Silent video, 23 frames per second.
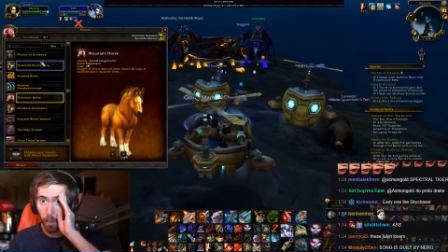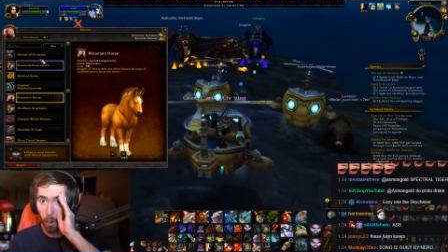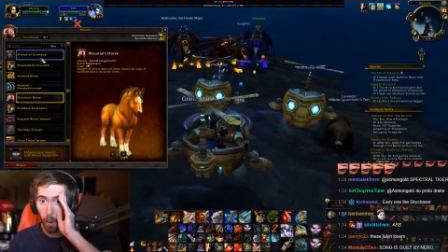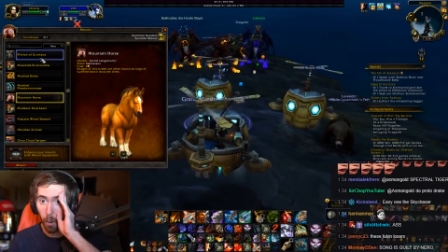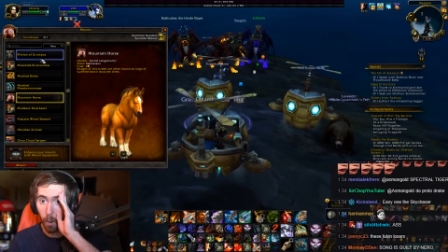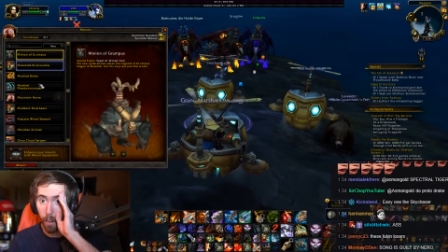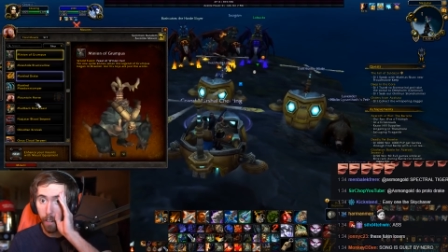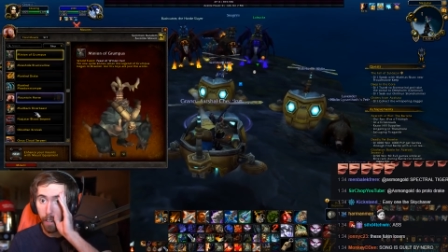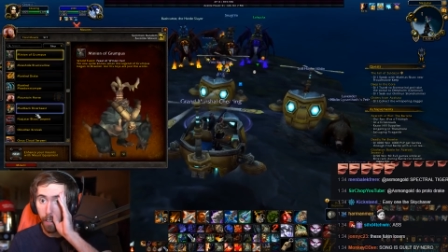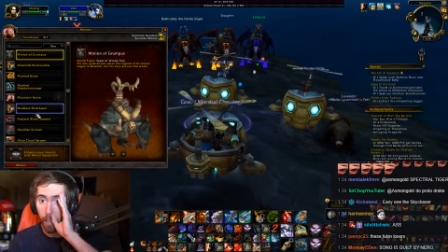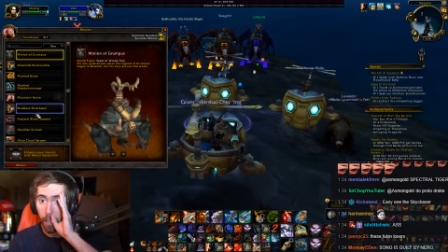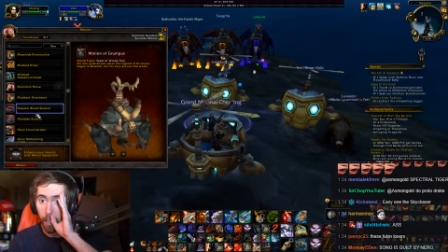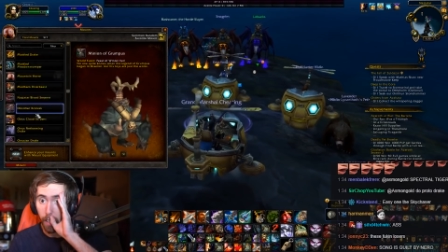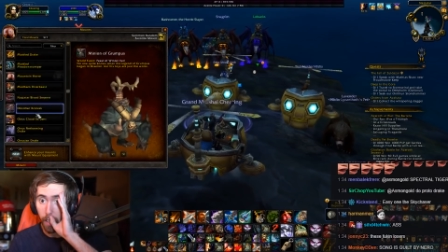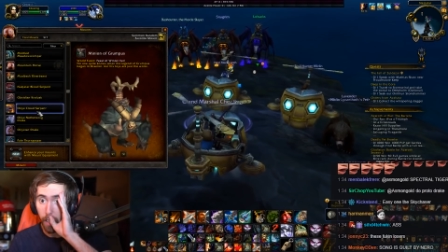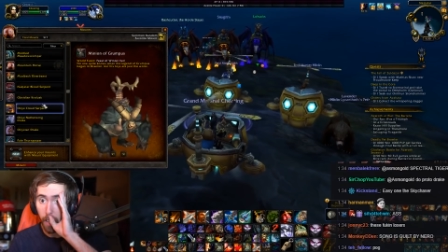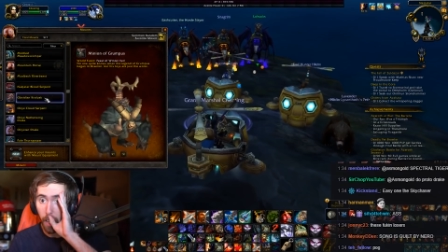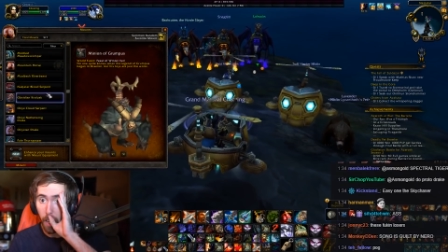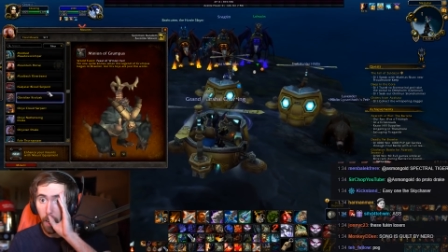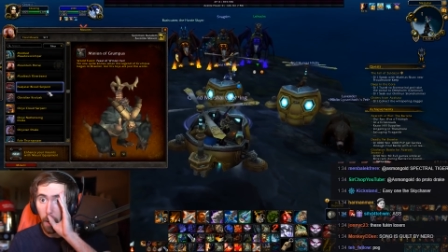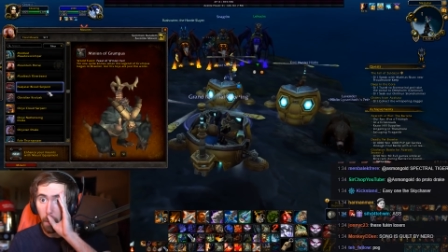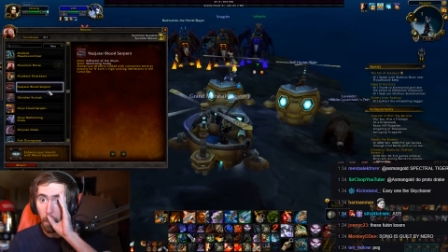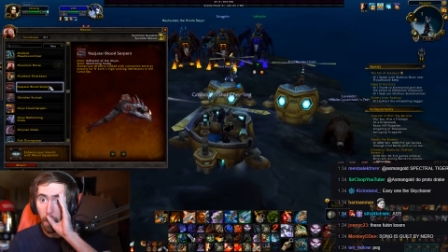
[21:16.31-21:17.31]
All right,
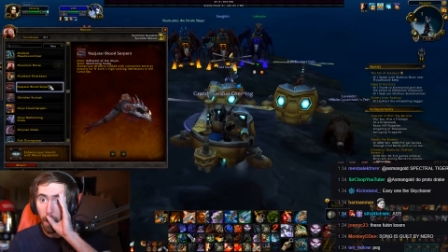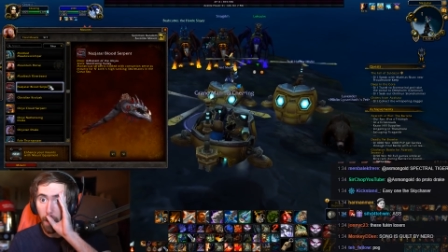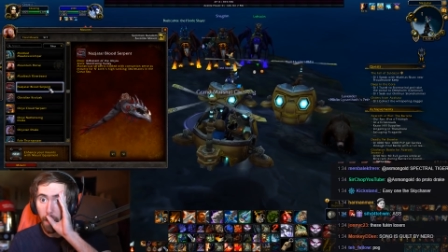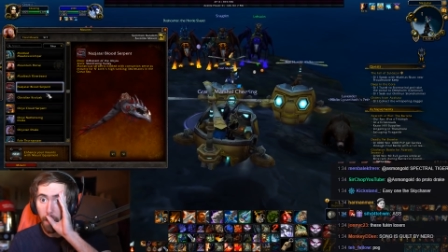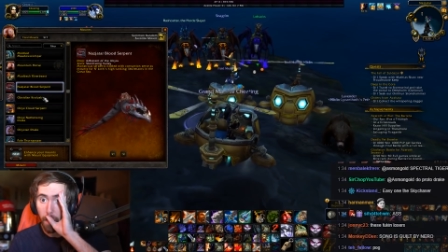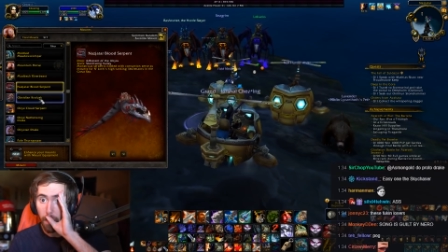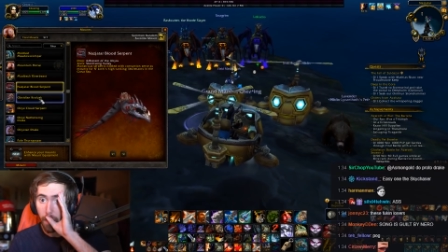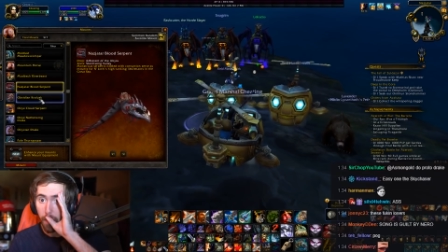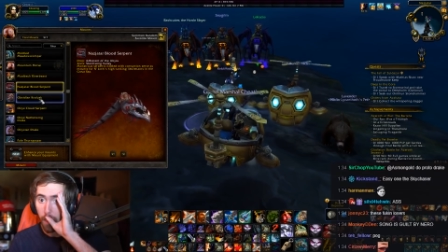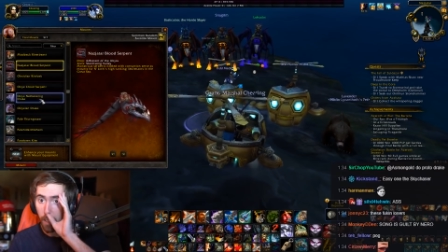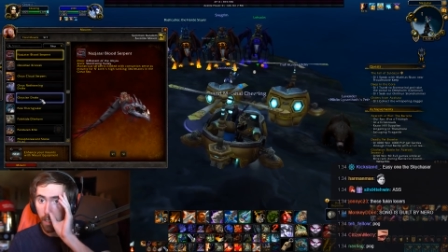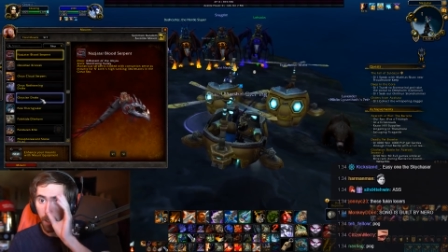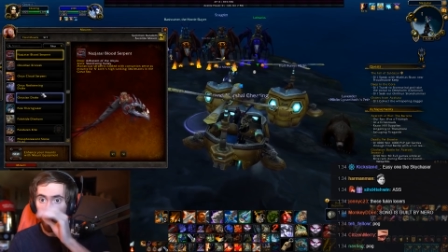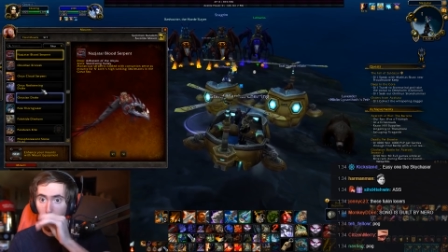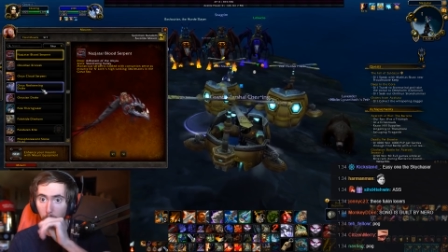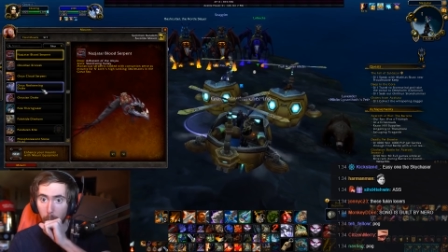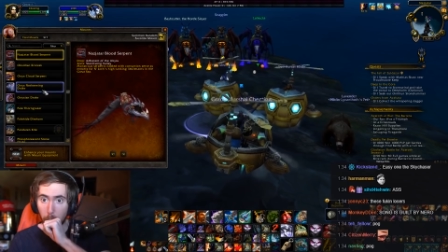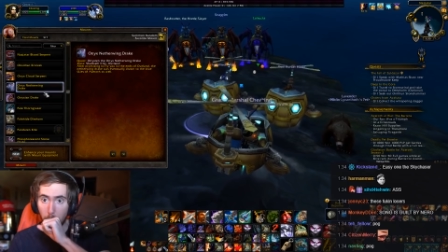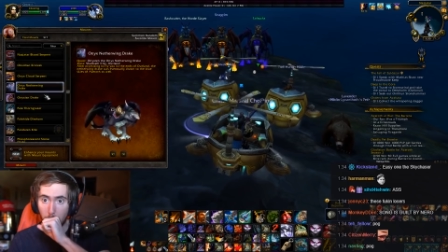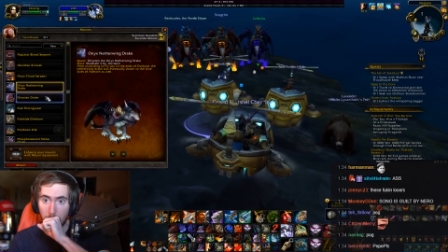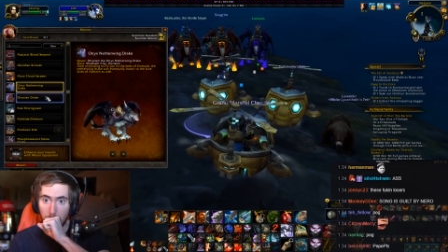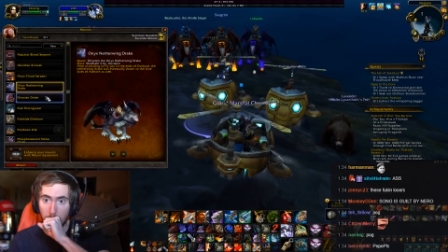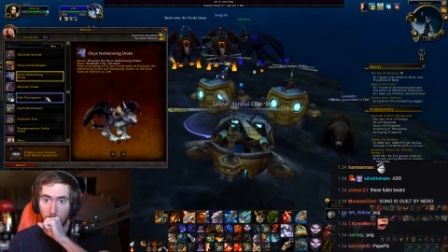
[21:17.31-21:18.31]
um, that
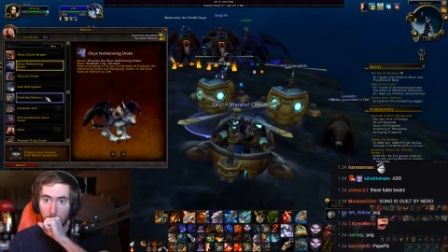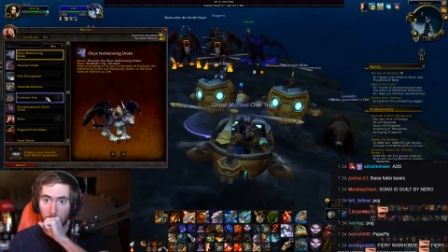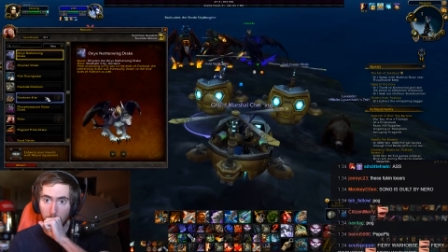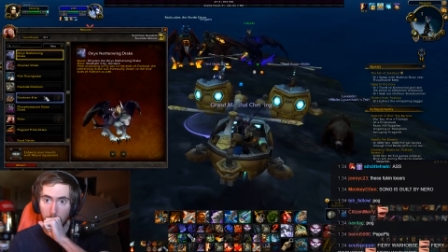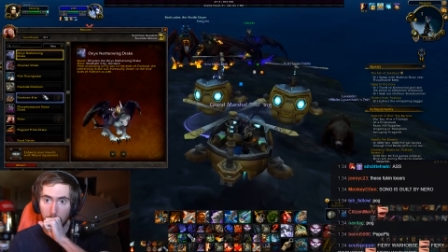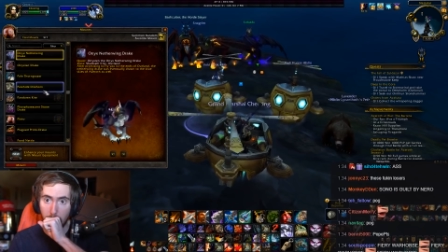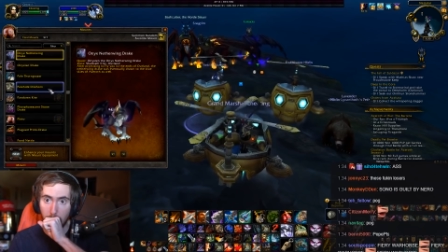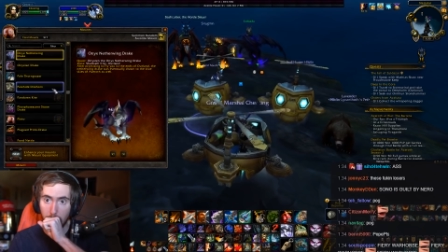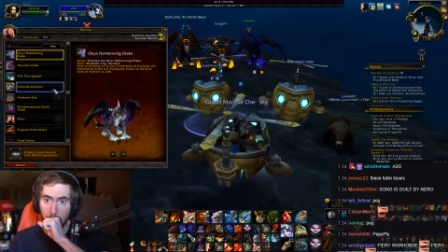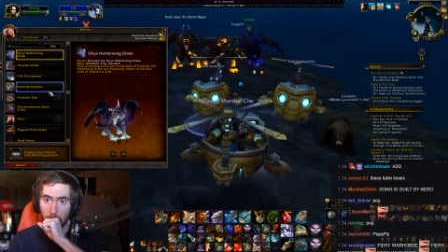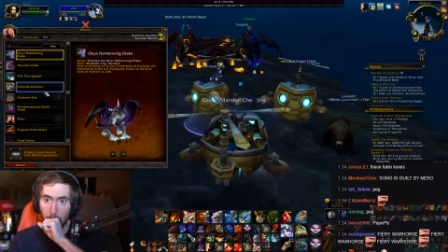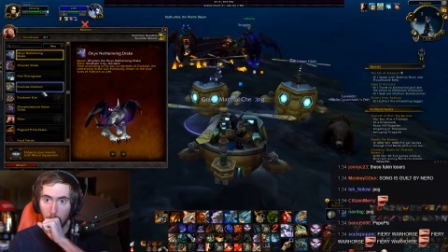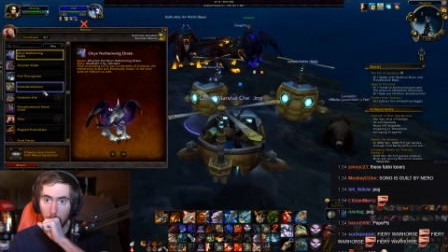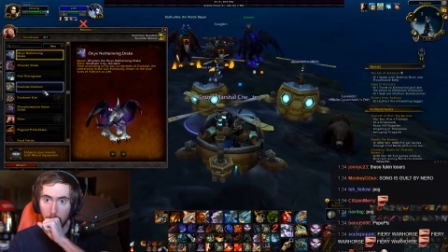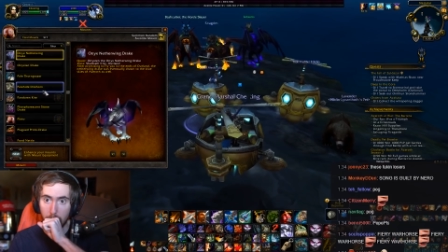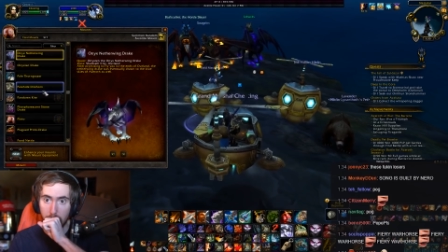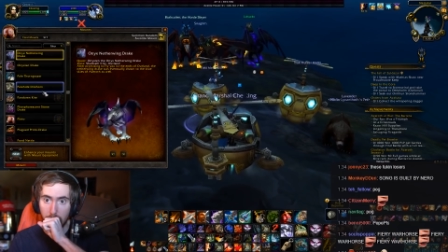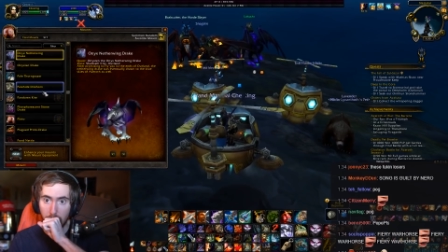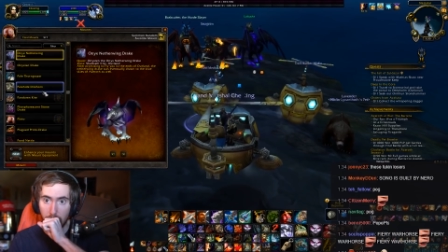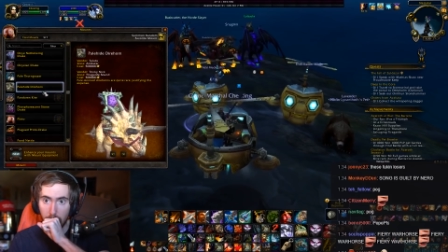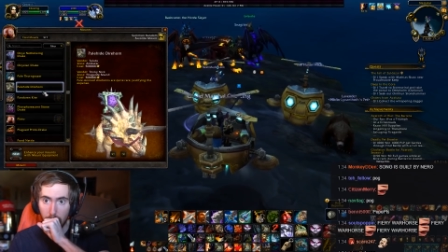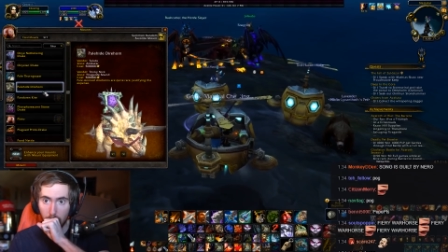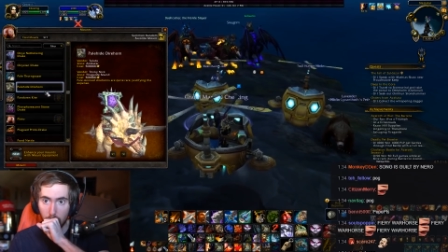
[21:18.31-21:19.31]
one, not, not that one yet.